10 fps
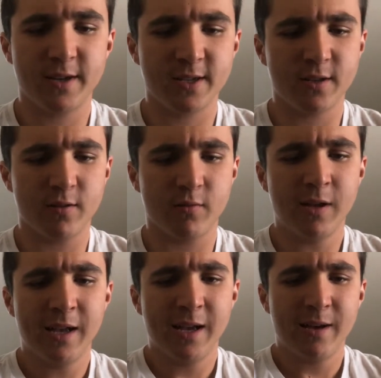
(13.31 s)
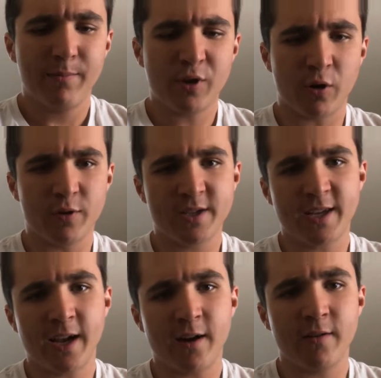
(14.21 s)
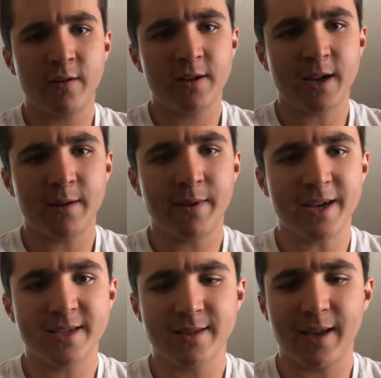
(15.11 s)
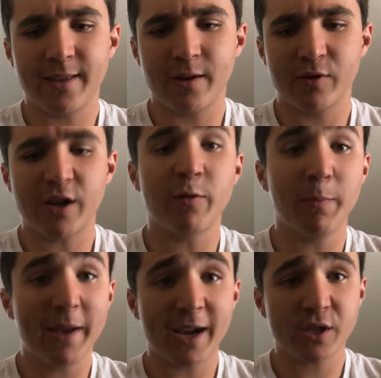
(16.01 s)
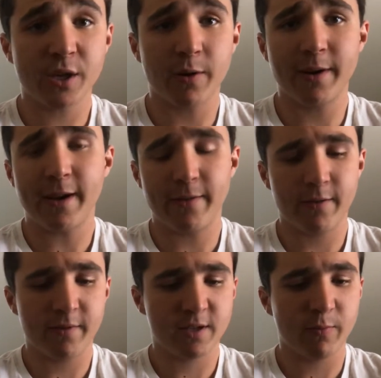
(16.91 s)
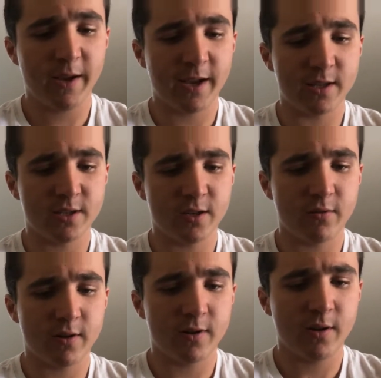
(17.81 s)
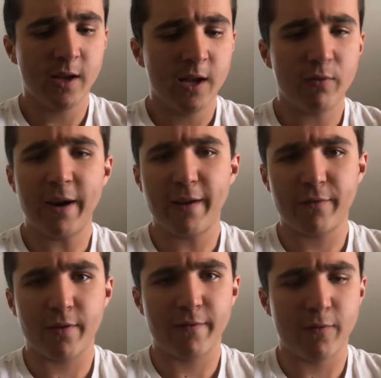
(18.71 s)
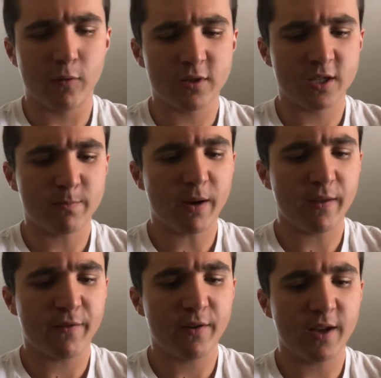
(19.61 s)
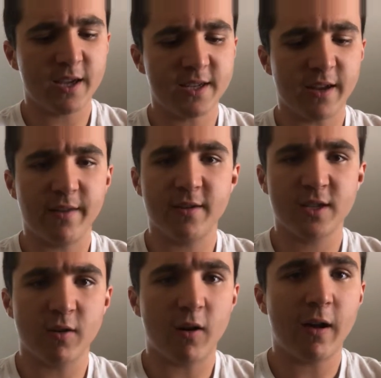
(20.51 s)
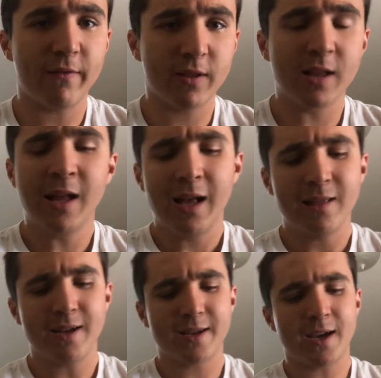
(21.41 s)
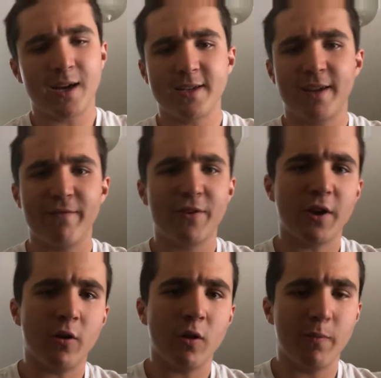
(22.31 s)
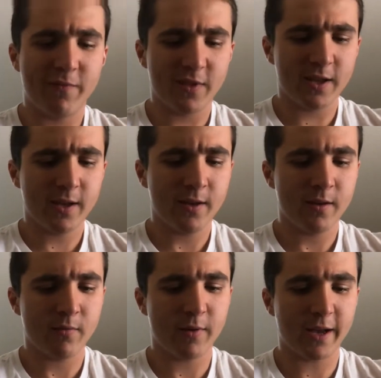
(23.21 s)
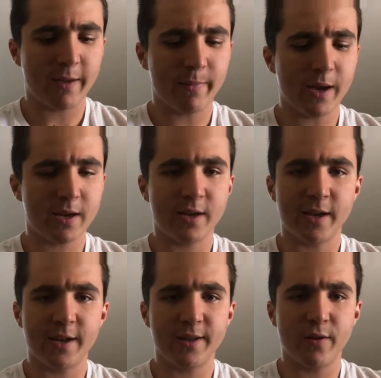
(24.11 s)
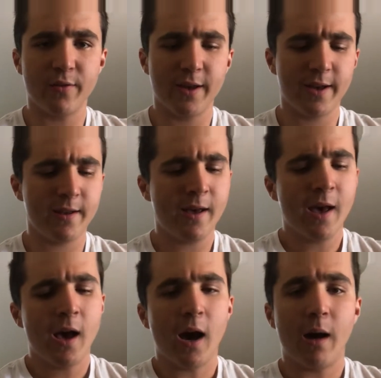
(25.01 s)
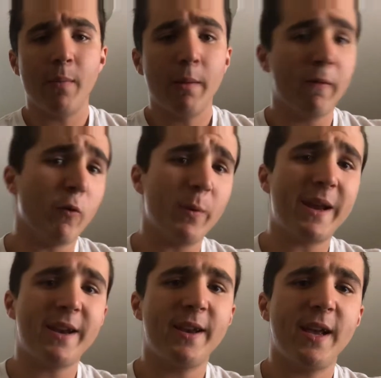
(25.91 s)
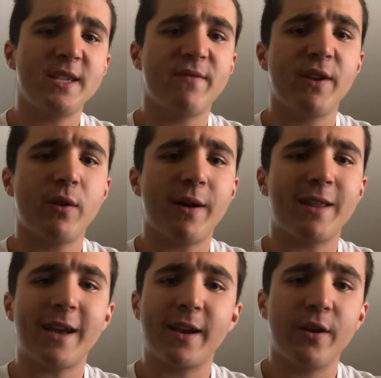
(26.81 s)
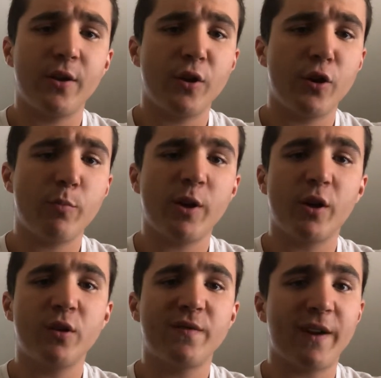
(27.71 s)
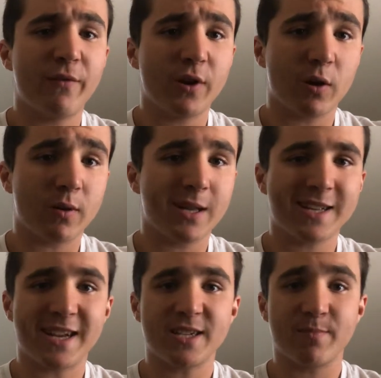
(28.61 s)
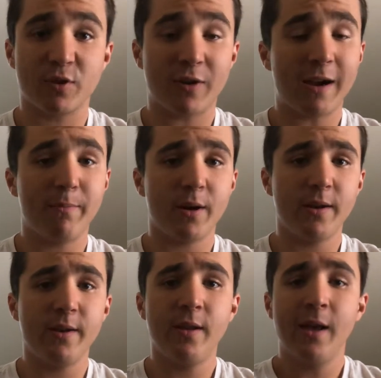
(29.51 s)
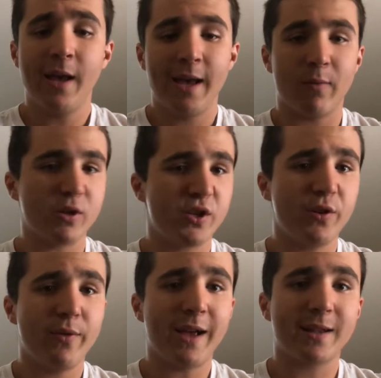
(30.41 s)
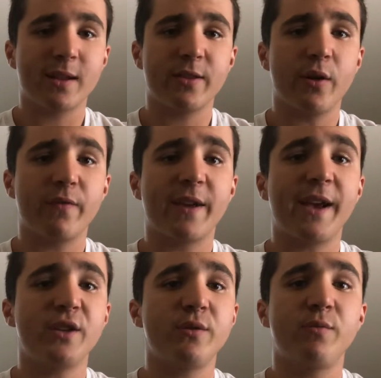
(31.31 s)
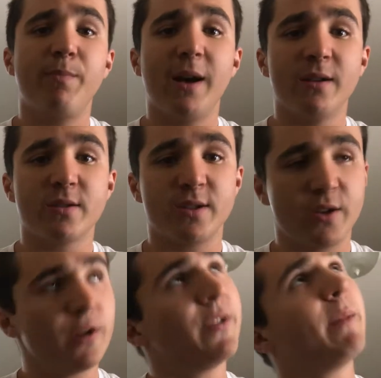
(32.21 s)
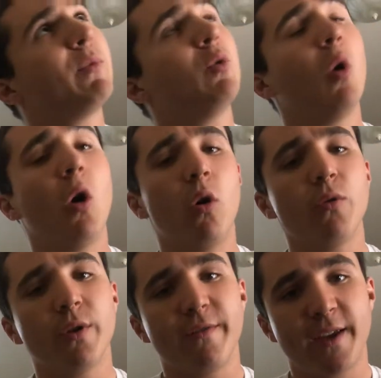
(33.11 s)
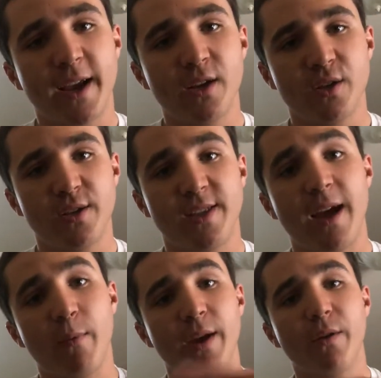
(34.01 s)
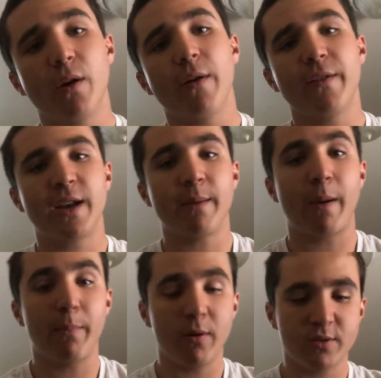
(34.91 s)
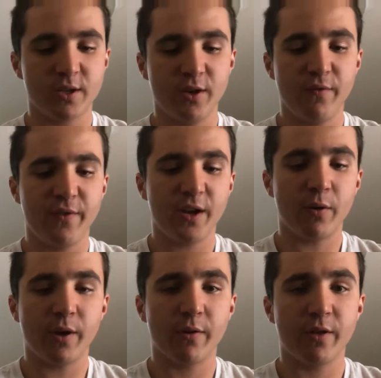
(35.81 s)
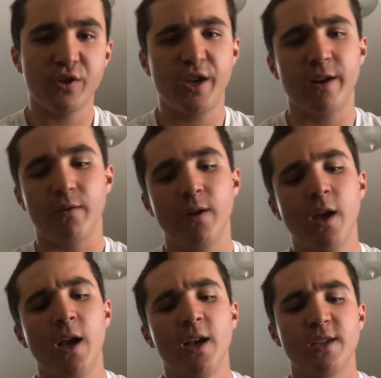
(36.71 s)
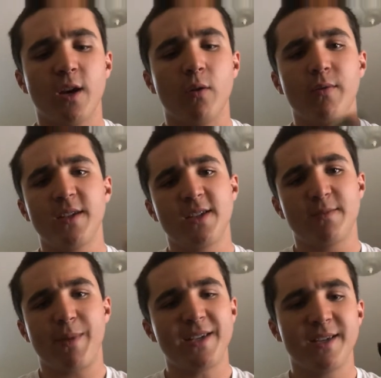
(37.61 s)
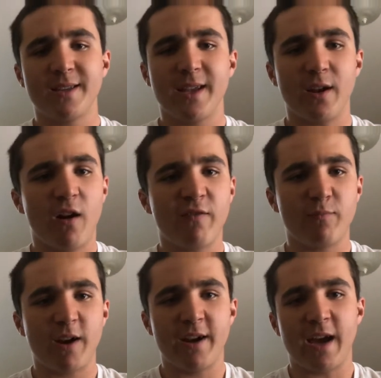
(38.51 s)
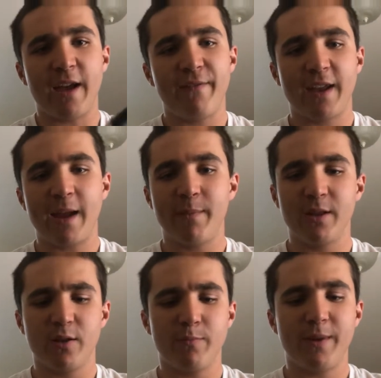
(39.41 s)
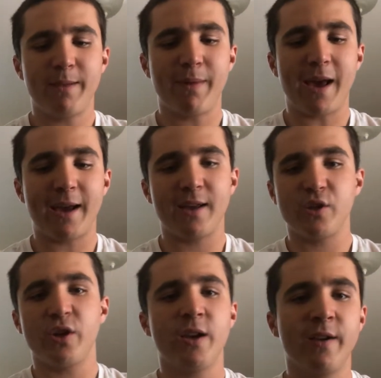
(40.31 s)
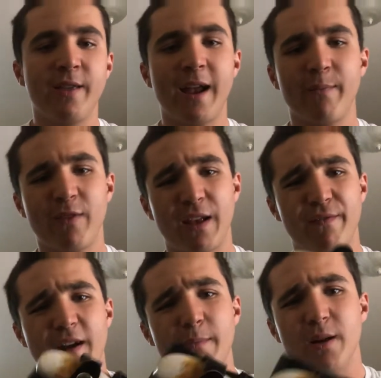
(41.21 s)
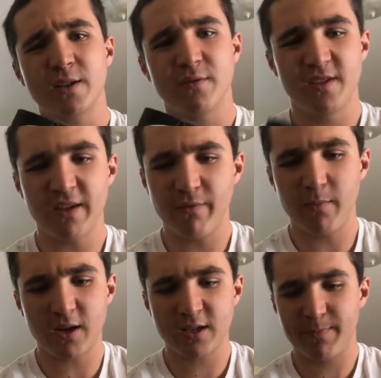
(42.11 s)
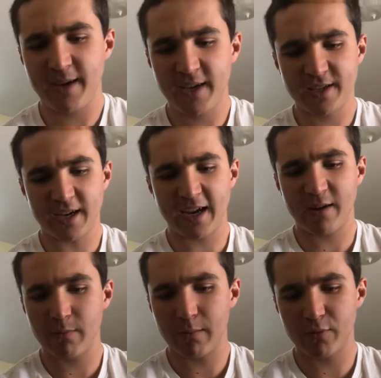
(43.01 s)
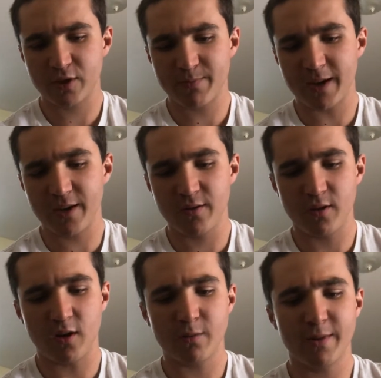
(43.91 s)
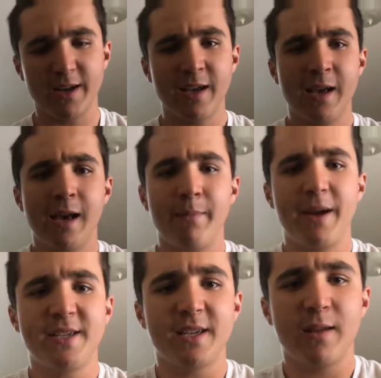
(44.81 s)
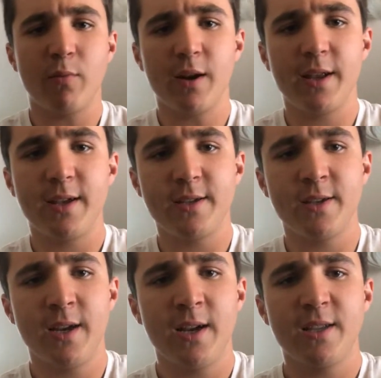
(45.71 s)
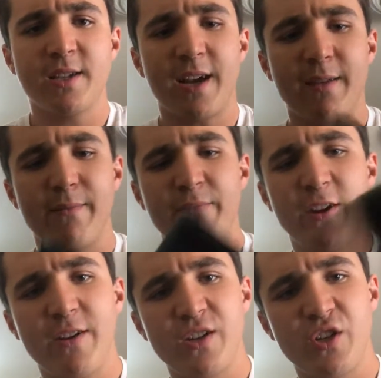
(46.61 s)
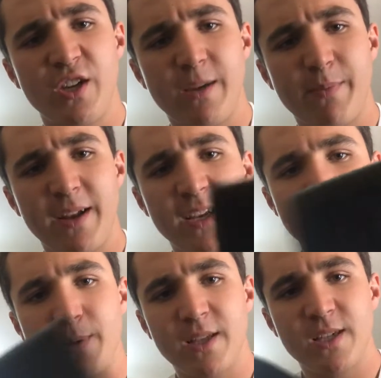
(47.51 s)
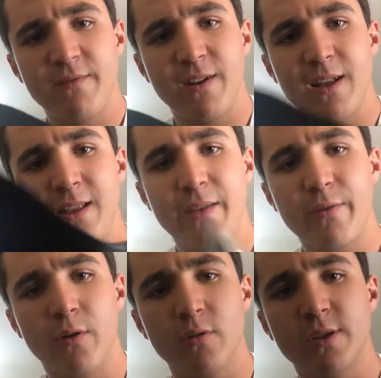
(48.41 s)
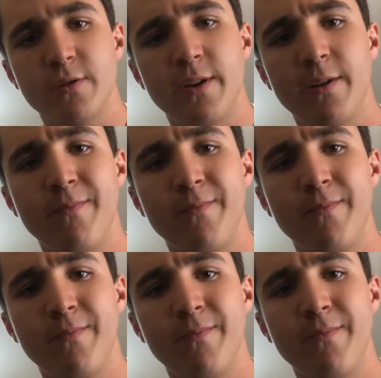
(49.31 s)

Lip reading: It's a little tourist town, got a nice lake there, which I will be actually going down there this weekend, so right after the 4th, and spending a few days down there, so I'll have a lot of content for y'all, hopefully, when I get back to edit and all that. Before we get into today's video, I'd like you to do me a huge favor and go and click that subscribe button. And once you do that, click the notifications bells and turn them to all notifications. That way you know every time I post a new video here on the channel. So this is basically an off-brand knife. It came in a little bitty package. They had them for like $5 or $7 a piece. I can't remember, it's been too long, but basically what it is, it's got a very cheap, inexpensive leather holster here.